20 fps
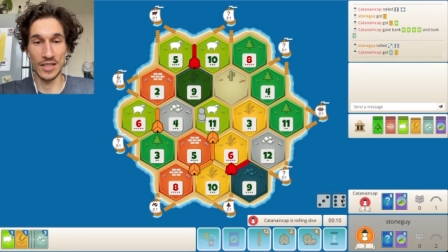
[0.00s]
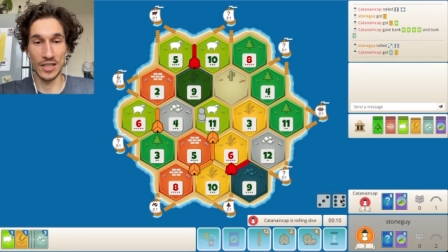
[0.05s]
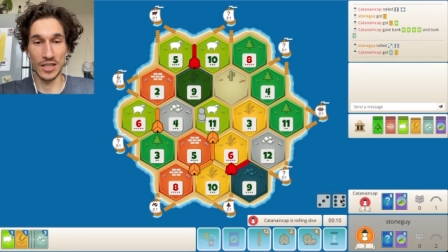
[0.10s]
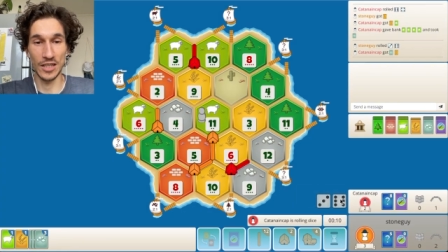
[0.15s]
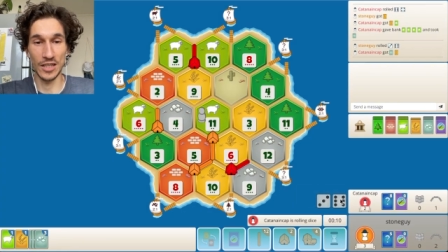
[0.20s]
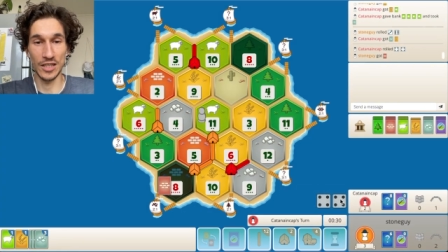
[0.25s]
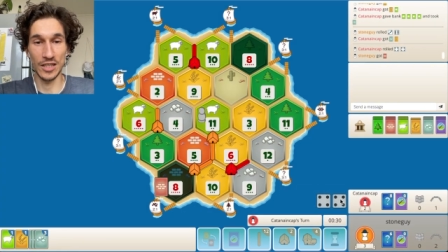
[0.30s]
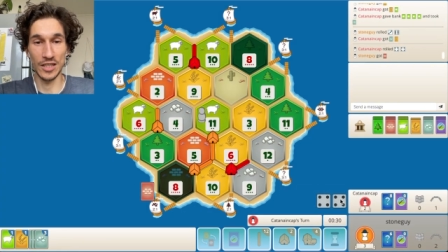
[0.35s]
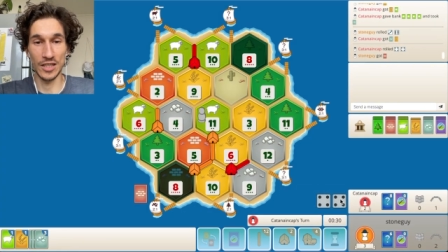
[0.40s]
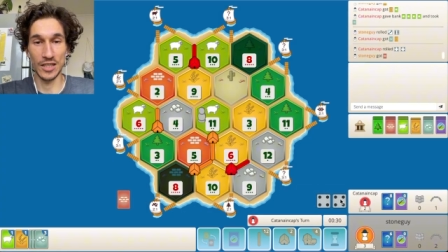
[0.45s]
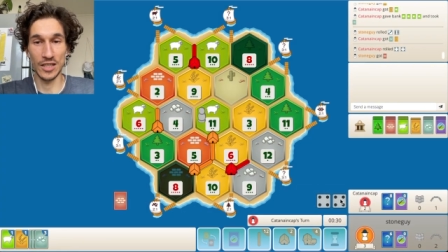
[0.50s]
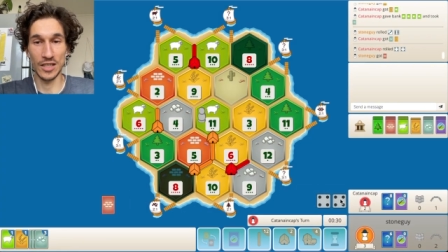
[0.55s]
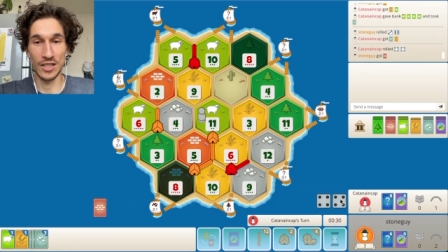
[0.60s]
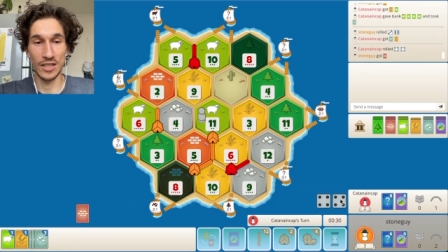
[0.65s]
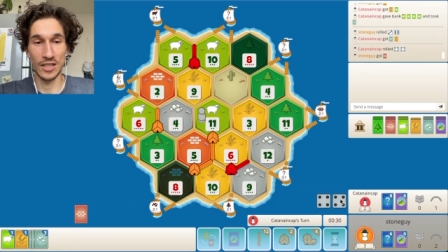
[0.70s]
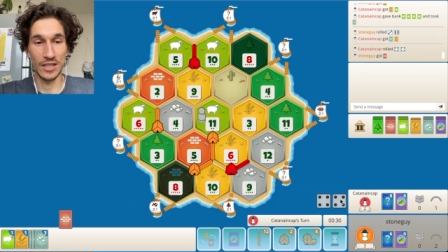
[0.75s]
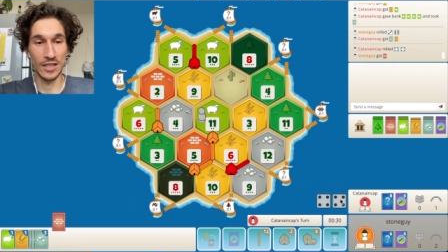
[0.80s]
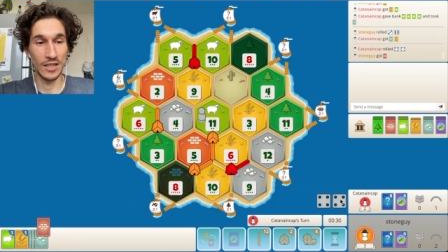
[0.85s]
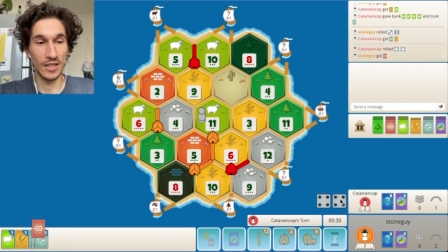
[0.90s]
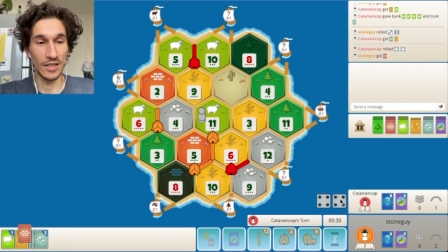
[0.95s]
He's
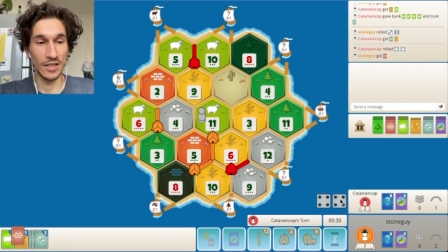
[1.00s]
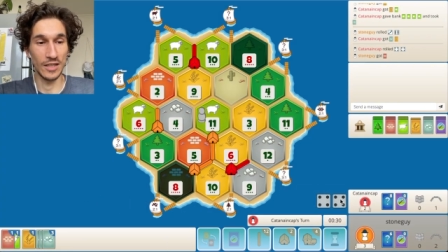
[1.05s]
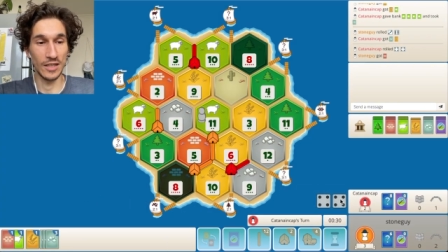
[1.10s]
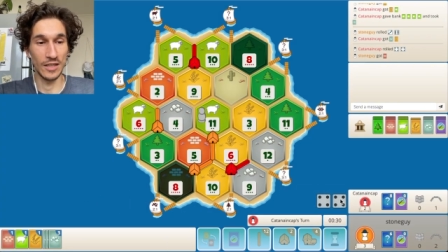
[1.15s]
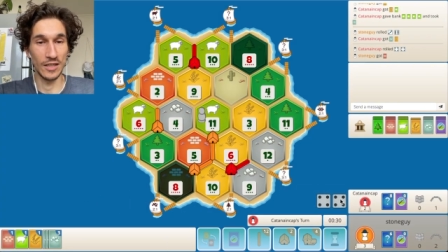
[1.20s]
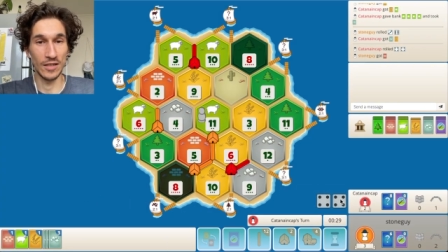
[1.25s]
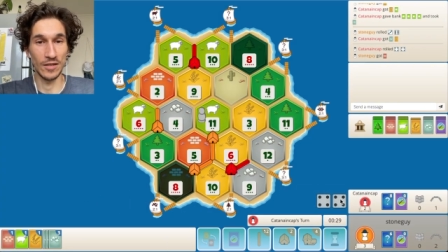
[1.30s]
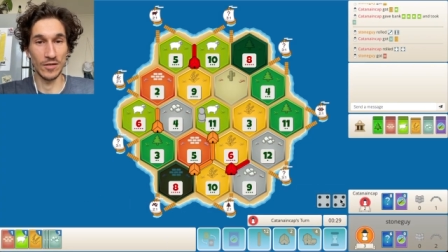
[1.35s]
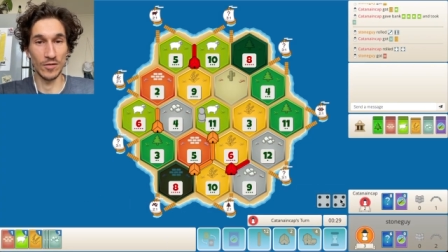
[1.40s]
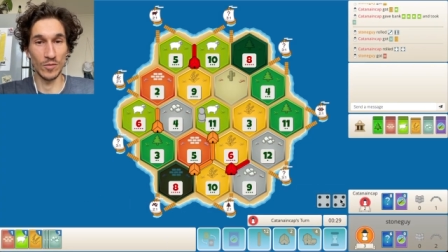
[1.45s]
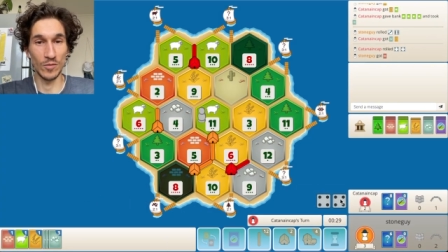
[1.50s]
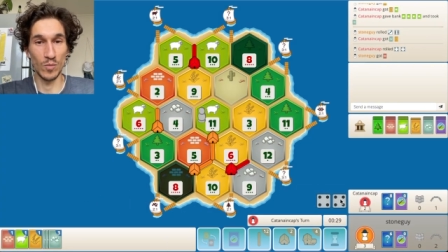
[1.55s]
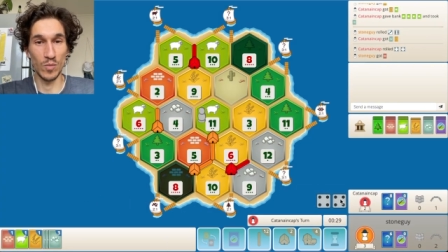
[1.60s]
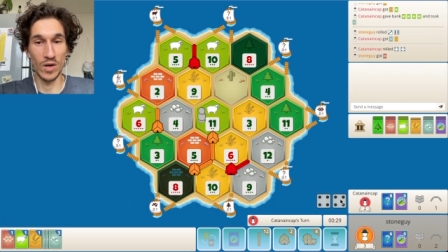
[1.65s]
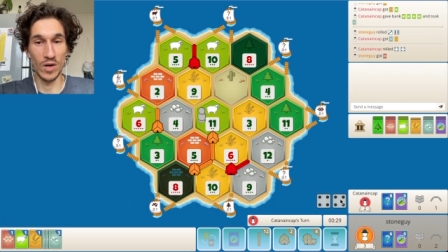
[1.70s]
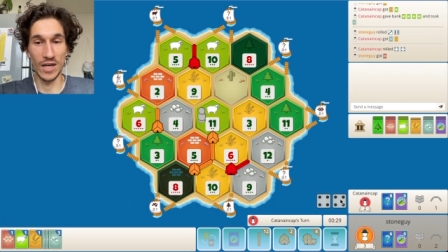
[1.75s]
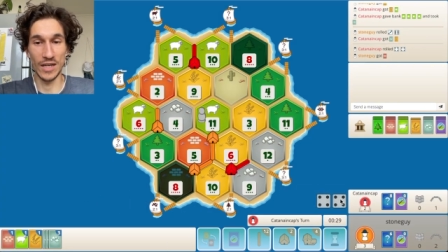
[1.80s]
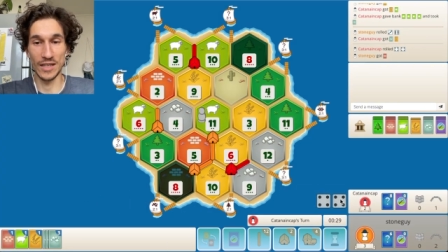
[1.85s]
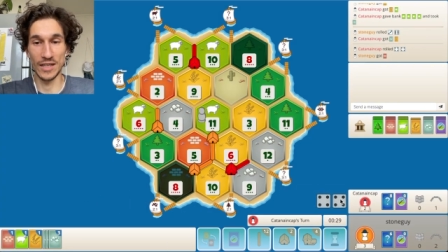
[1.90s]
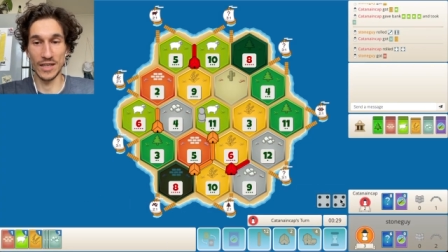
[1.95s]
gonna
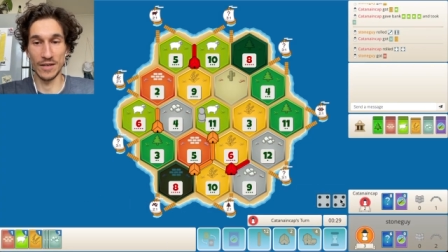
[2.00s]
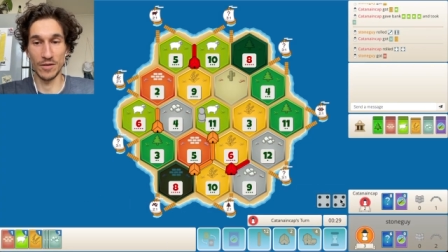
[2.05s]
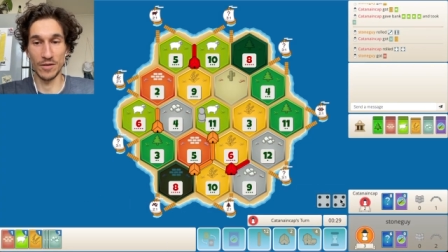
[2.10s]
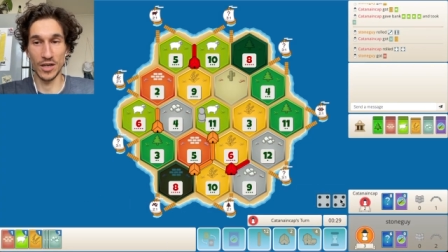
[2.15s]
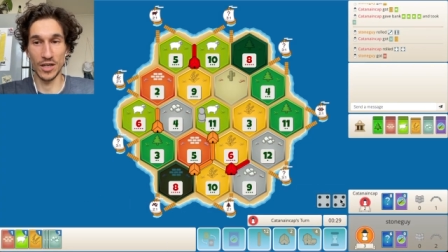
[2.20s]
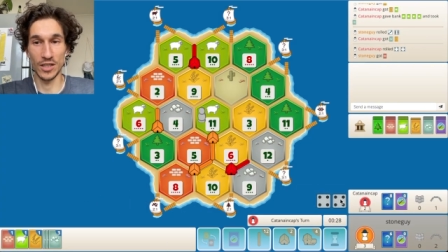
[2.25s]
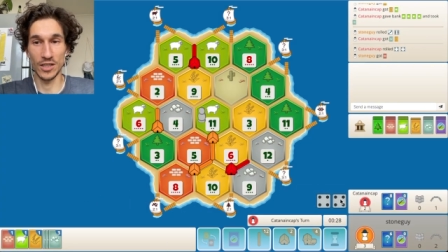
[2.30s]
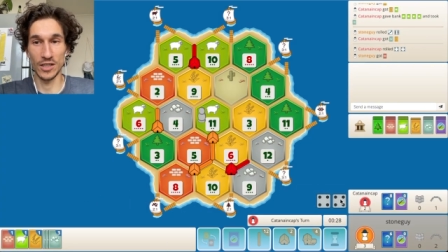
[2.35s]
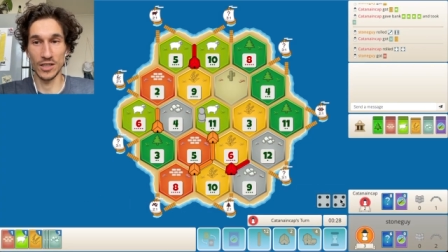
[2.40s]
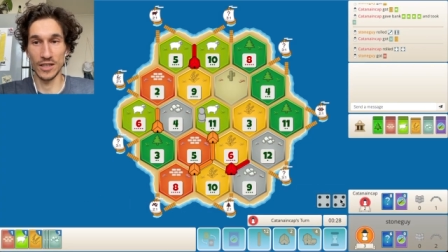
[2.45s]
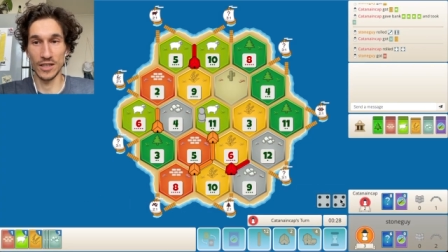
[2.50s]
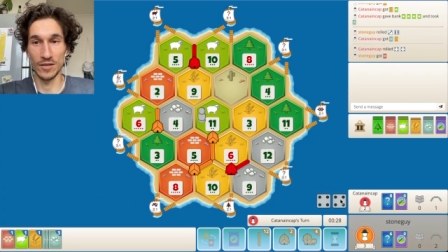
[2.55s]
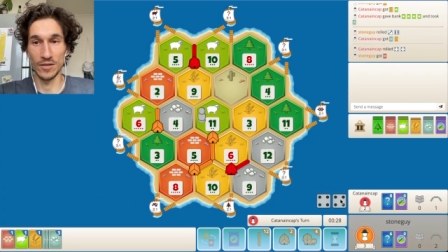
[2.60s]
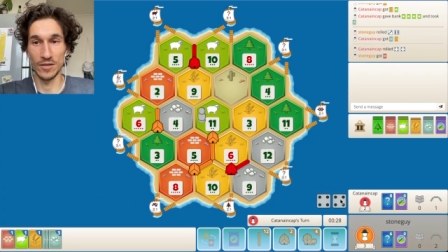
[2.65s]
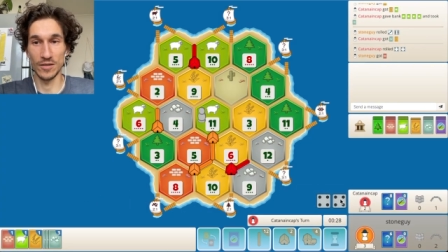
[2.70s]
buy dev cards now.